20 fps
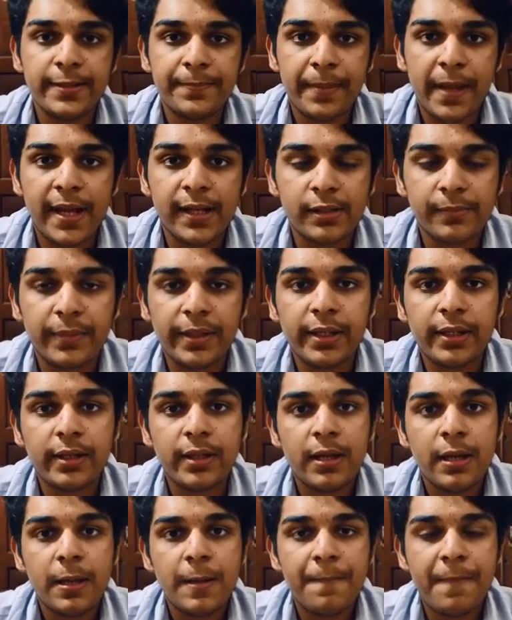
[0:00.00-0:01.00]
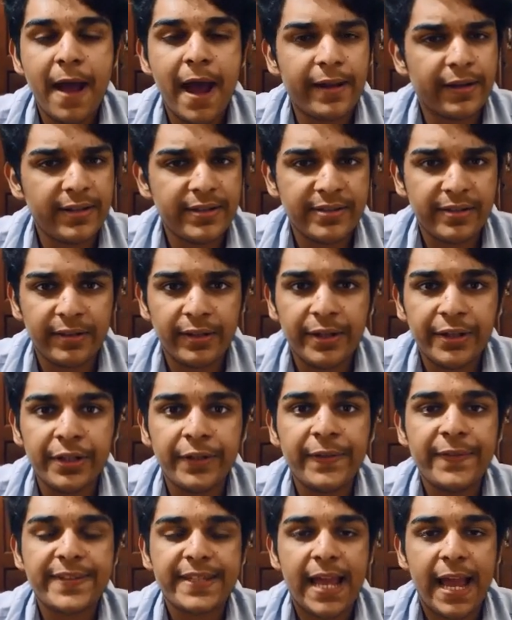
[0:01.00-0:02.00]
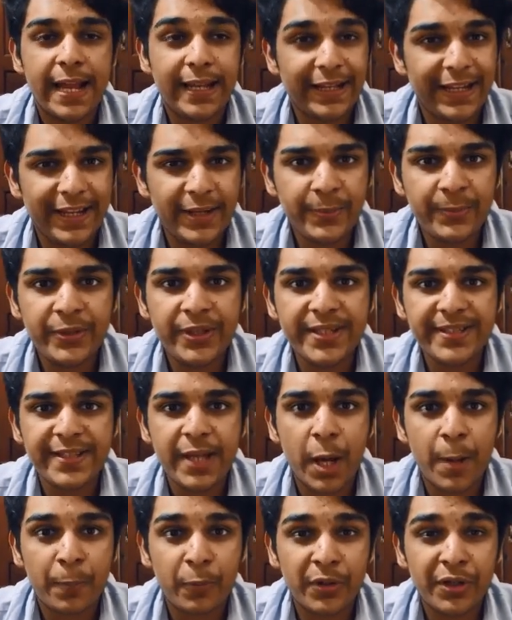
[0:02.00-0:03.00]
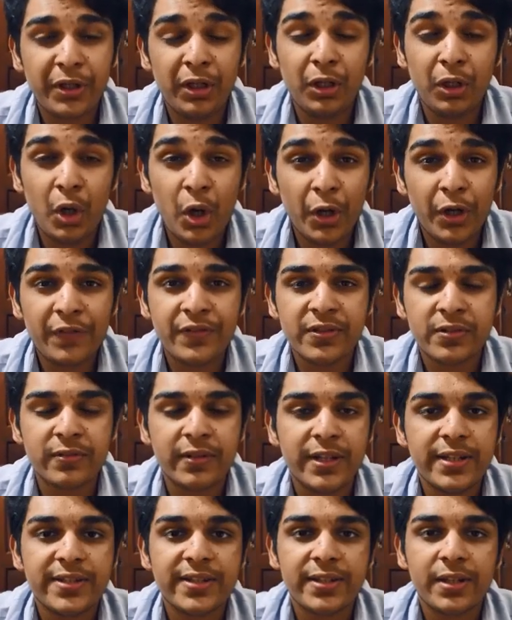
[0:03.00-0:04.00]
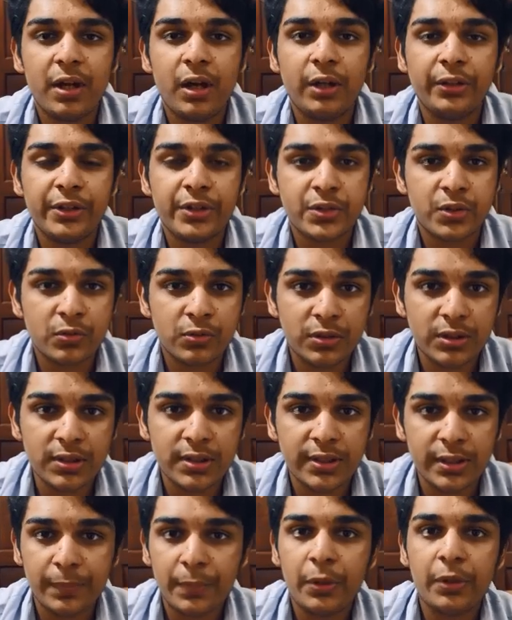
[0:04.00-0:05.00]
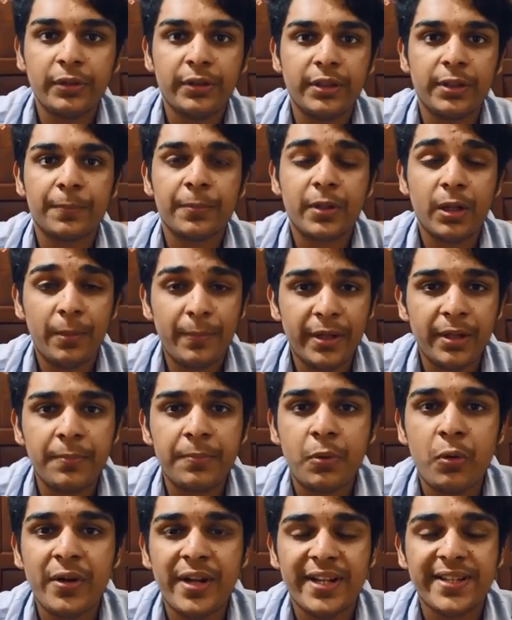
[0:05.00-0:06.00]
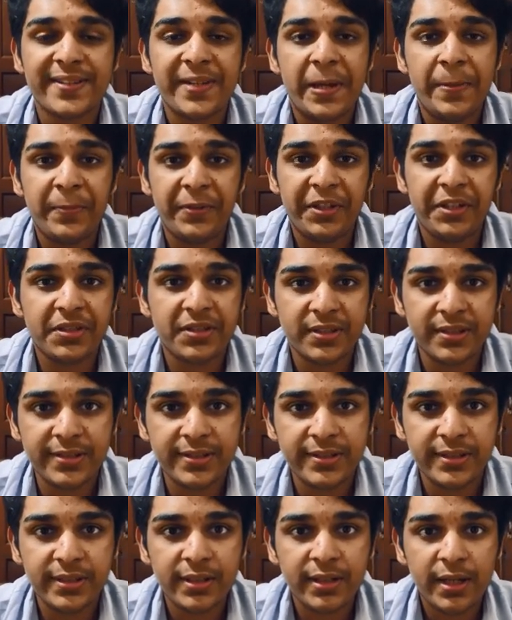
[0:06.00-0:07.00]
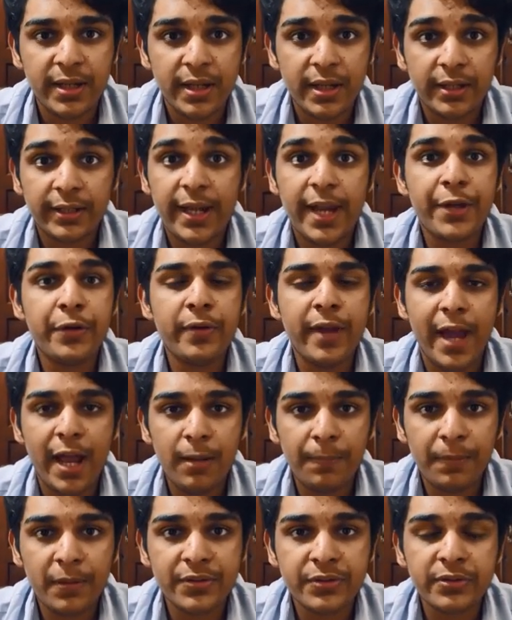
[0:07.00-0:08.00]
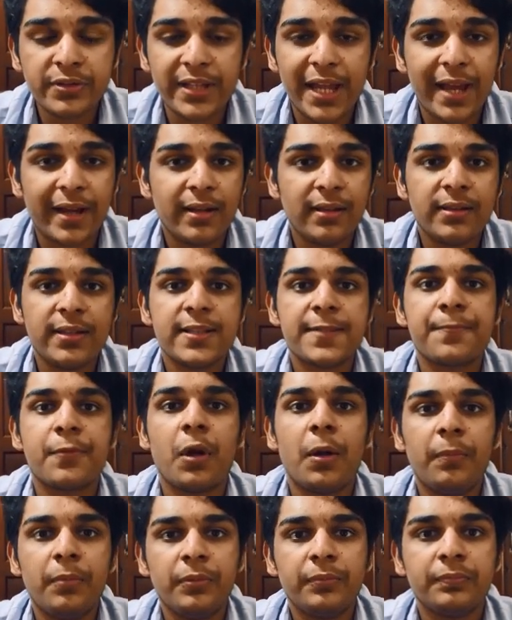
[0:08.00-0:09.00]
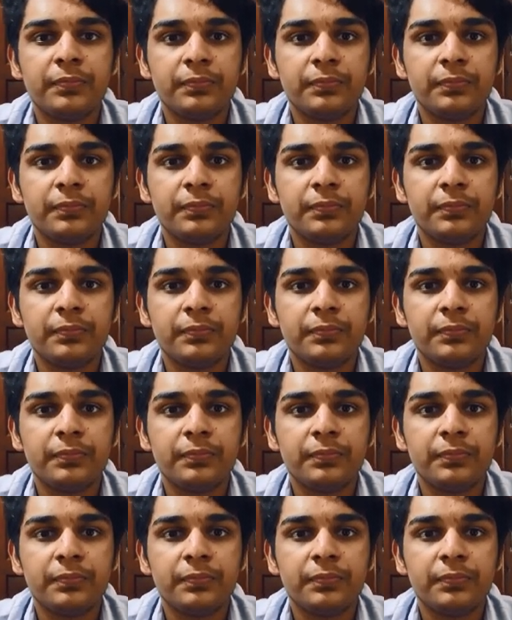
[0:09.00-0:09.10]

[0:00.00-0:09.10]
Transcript: pandemic, parents, relatives and neighbors are putting a lot of stress on the students about the upcoming board examination. Can you help us to tackle this problem?